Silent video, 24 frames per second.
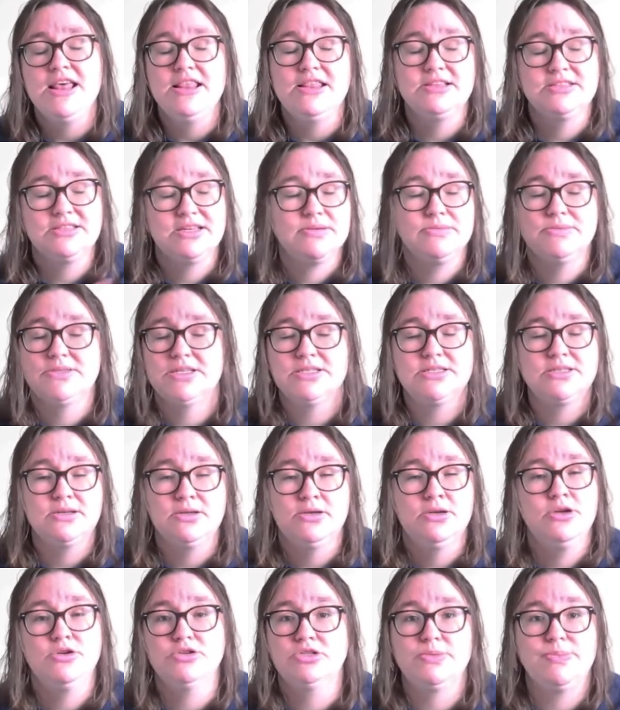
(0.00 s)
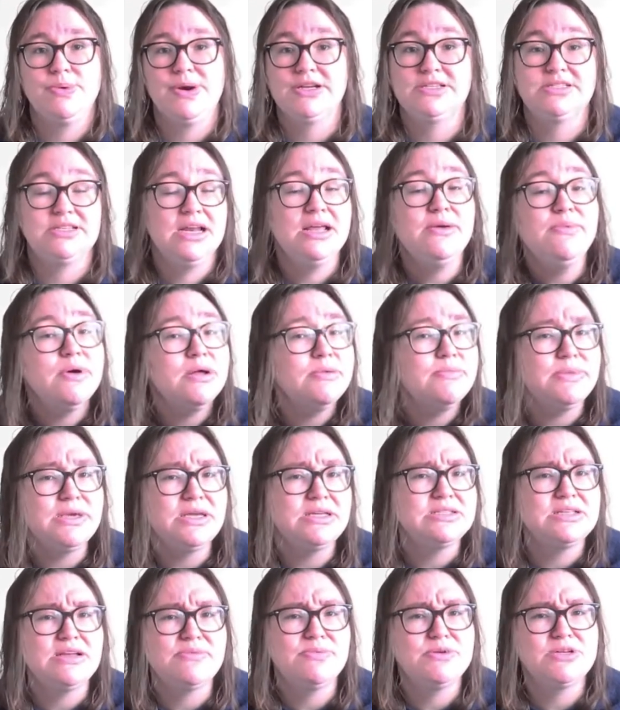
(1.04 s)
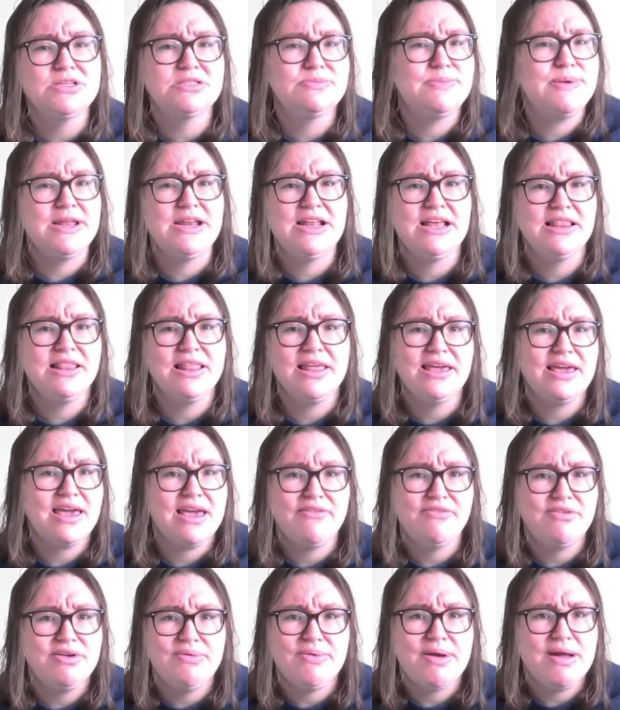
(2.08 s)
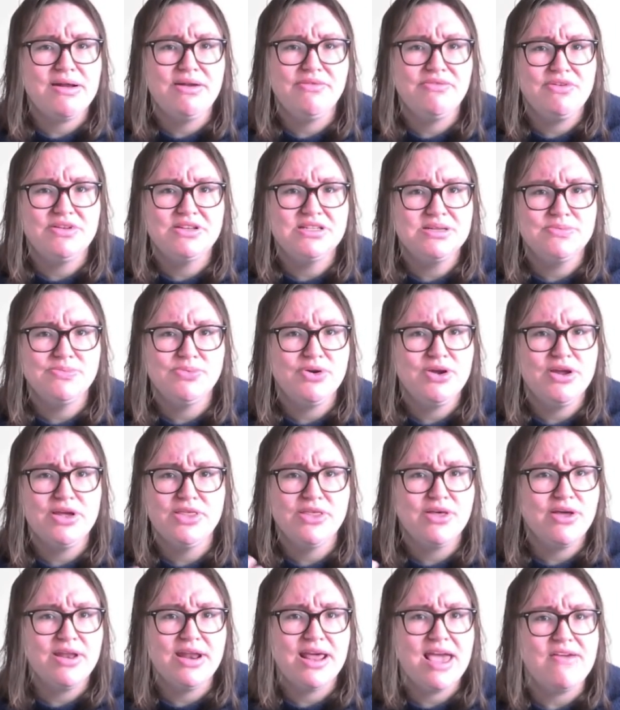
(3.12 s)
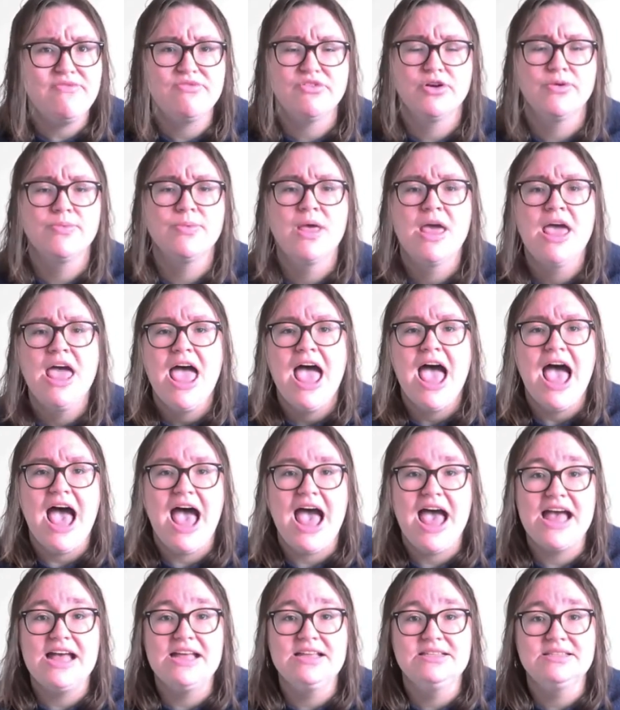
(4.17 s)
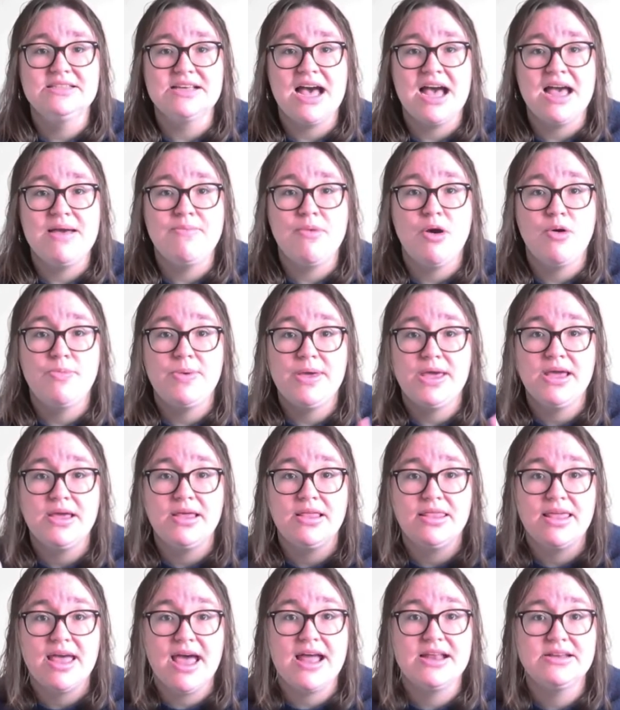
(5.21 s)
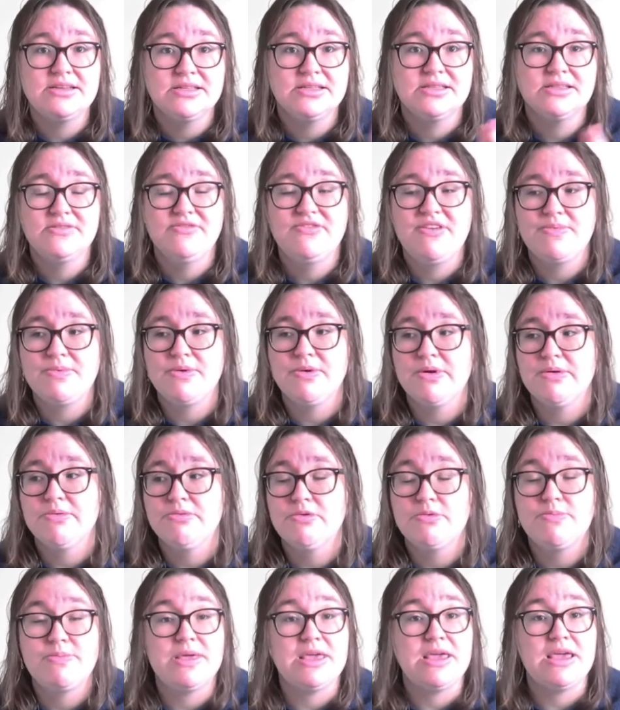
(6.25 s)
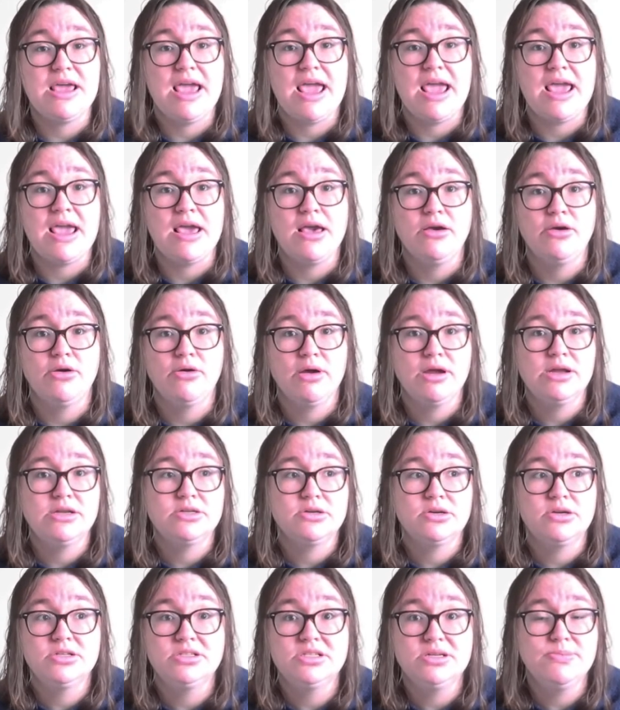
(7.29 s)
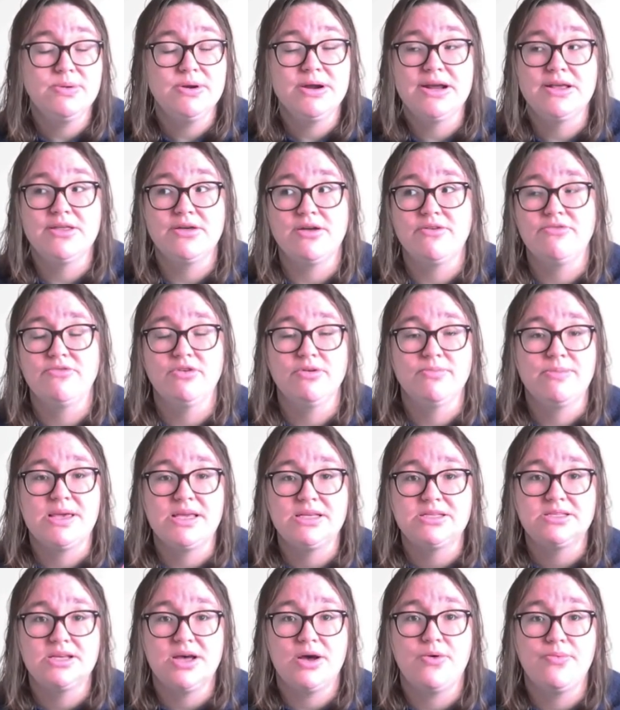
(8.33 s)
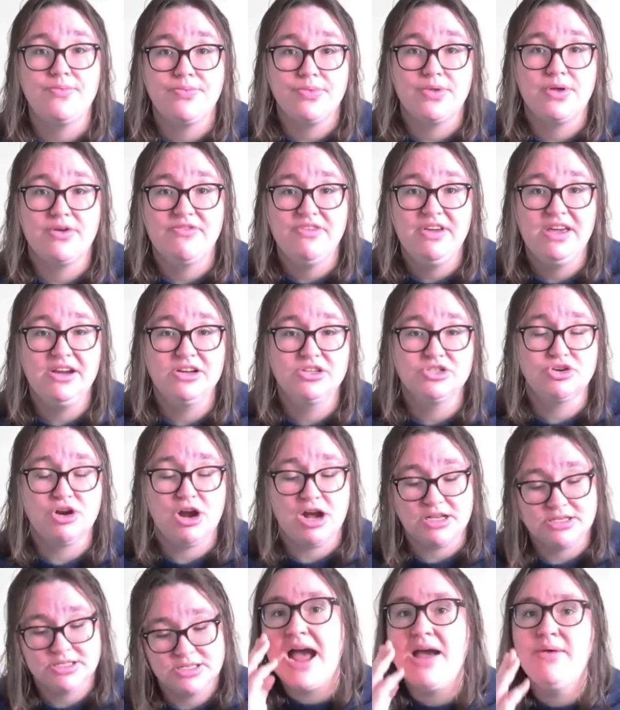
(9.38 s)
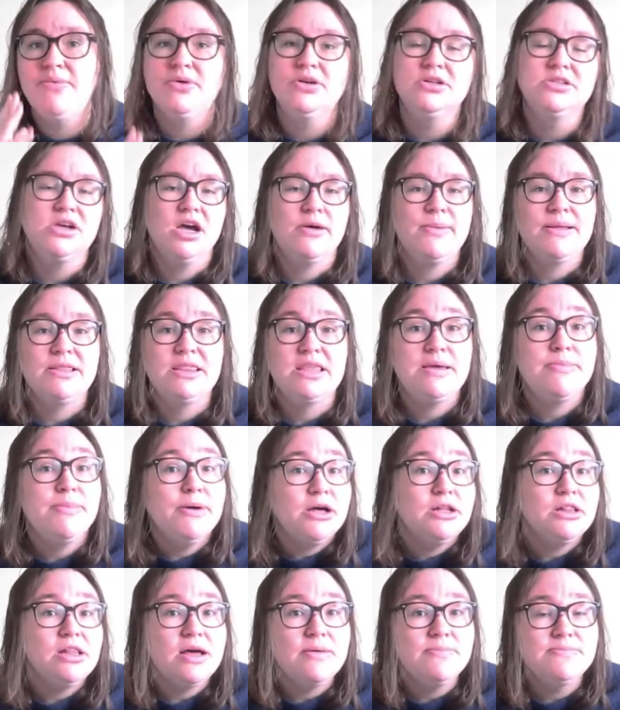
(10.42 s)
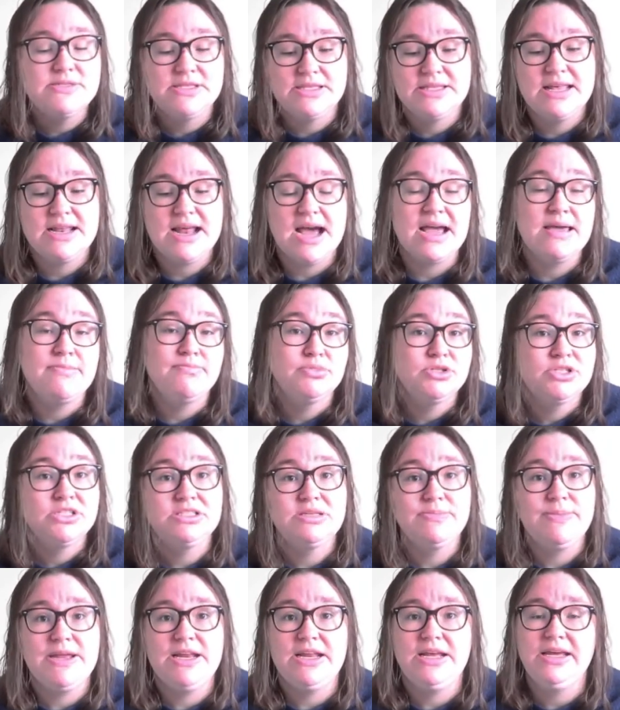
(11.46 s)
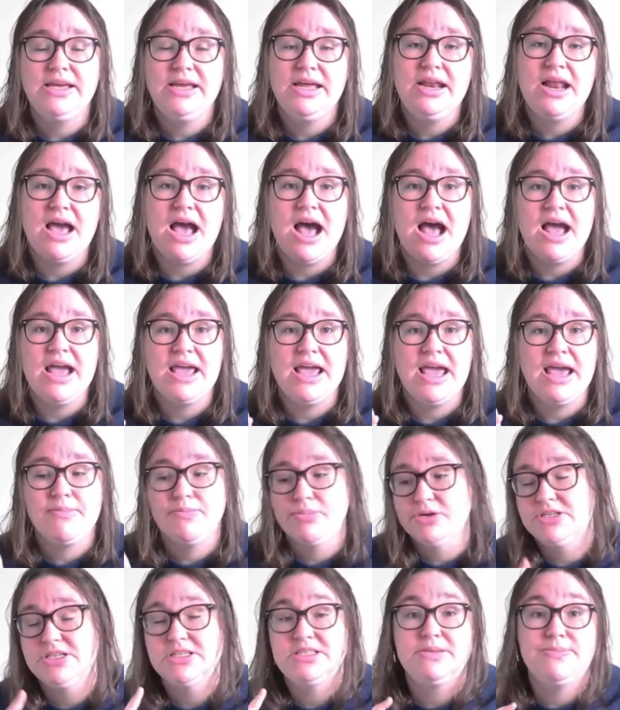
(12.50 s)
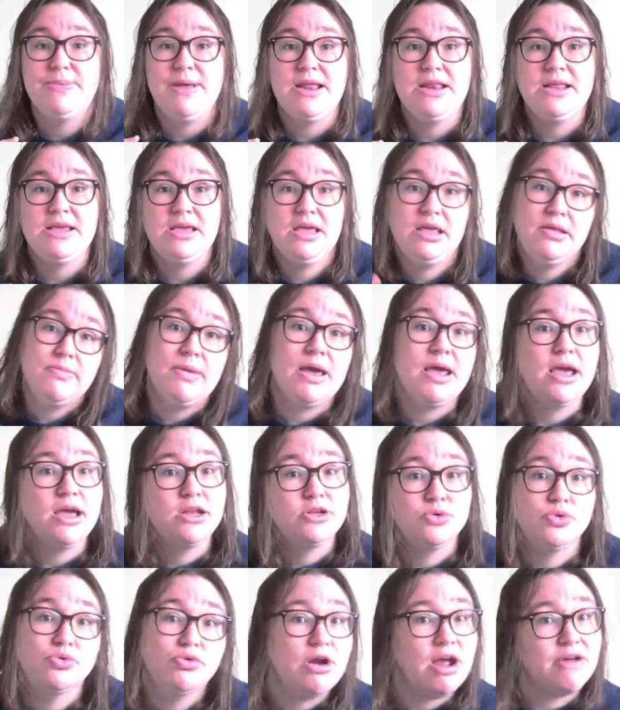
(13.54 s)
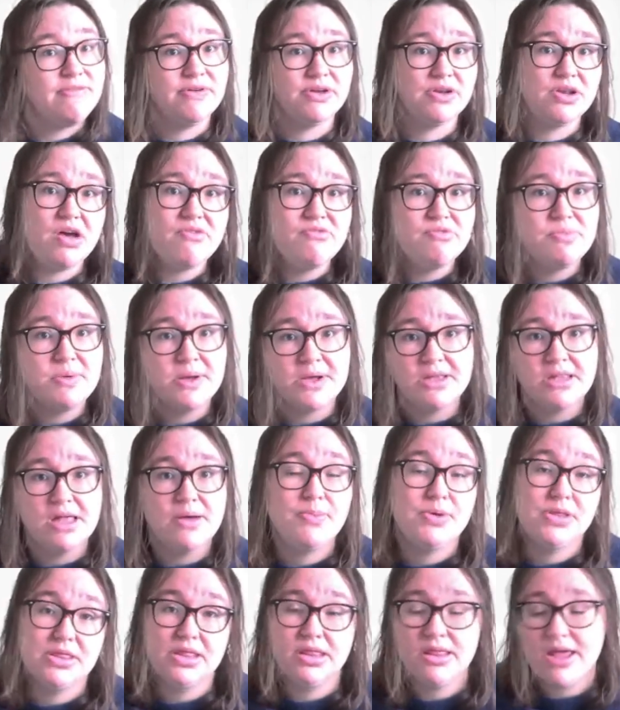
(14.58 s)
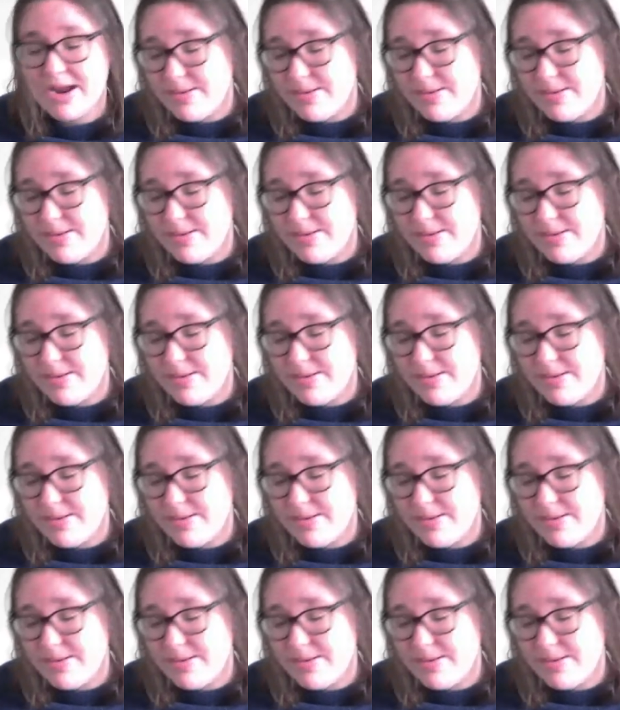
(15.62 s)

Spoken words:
This comes as no surprise to anyone because I participate in like every round of Contemporary-a-thon ever, and I'm hoping that February will be a great Contemporary-a-thon for me, so fingers crossed. I want to talk about the book clubs that I'm participating in. I am participating in my adult graphic novel book club with the